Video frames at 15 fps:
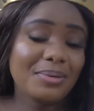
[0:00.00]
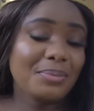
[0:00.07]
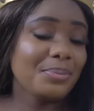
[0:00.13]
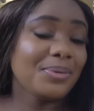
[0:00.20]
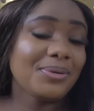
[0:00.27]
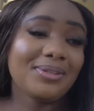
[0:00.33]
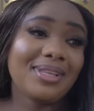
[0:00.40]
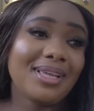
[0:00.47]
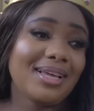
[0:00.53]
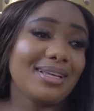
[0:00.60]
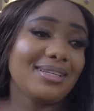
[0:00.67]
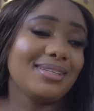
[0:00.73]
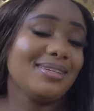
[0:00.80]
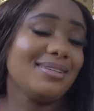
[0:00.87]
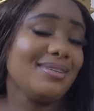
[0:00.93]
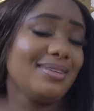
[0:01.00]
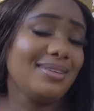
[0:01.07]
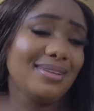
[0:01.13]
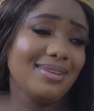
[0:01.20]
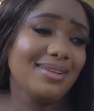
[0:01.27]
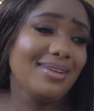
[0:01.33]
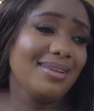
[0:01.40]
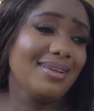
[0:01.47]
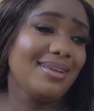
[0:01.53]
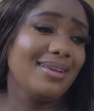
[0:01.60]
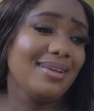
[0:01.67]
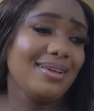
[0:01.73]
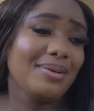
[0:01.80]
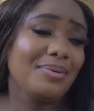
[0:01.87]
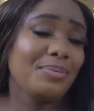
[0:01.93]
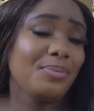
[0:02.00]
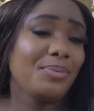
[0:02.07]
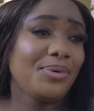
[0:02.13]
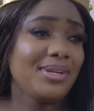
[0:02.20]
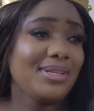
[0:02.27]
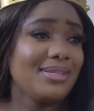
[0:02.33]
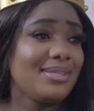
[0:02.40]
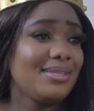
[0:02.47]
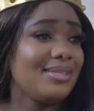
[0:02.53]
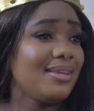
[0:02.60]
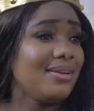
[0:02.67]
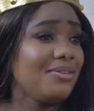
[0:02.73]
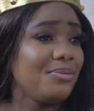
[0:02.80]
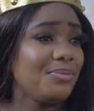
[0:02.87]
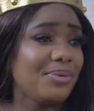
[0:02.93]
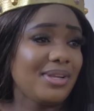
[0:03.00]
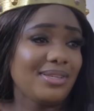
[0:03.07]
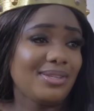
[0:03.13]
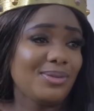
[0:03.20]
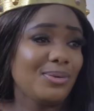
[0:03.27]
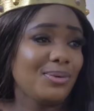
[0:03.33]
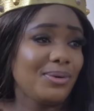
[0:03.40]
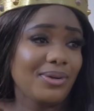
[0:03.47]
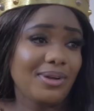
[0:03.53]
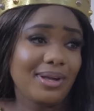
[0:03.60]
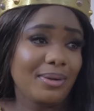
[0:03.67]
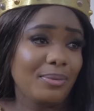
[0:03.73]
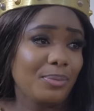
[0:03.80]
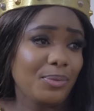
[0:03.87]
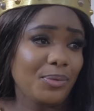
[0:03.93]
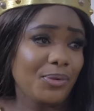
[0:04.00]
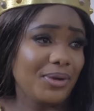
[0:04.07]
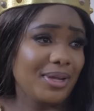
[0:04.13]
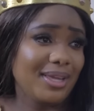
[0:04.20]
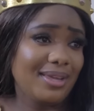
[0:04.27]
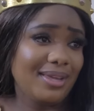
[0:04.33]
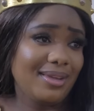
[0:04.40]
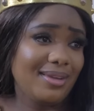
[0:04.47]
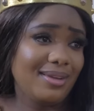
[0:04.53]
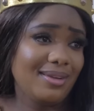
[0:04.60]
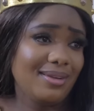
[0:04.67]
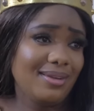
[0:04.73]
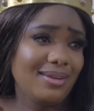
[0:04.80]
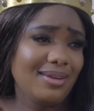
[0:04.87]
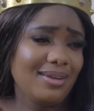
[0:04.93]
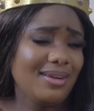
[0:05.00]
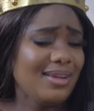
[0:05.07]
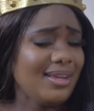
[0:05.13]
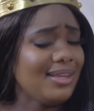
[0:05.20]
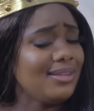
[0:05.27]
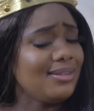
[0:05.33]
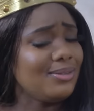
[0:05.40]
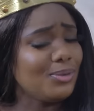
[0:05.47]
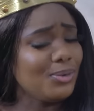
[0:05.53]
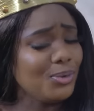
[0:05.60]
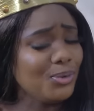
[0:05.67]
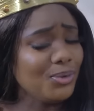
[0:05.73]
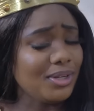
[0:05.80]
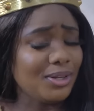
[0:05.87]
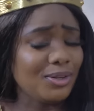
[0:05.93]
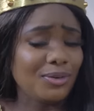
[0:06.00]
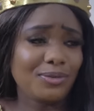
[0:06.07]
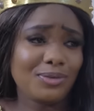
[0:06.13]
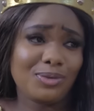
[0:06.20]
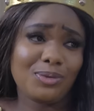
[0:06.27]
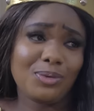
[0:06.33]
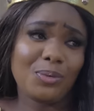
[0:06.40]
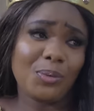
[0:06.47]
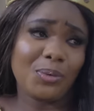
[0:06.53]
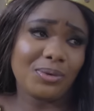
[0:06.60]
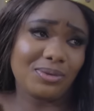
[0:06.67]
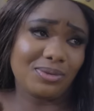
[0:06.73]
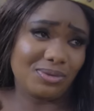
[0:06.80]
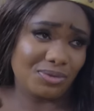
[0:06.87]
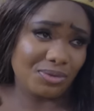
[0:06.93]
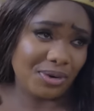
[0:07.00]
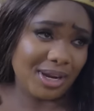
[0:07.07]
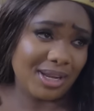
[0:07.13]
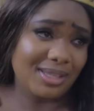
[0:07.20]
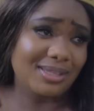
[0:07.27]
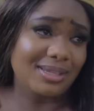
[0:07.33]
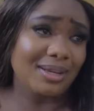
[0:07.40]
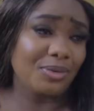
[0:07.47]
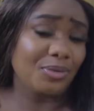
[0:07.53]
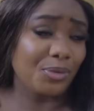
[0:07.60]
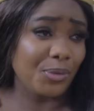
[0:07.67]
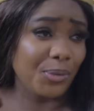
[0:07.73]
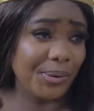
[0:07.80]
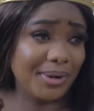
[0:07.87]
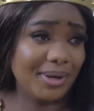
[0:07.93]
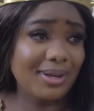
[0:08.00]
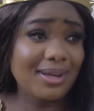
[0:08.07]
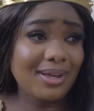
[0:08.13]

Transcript: But dad, Princess Zeribe is no longer a boy. He is old enough to know what's right and wrong.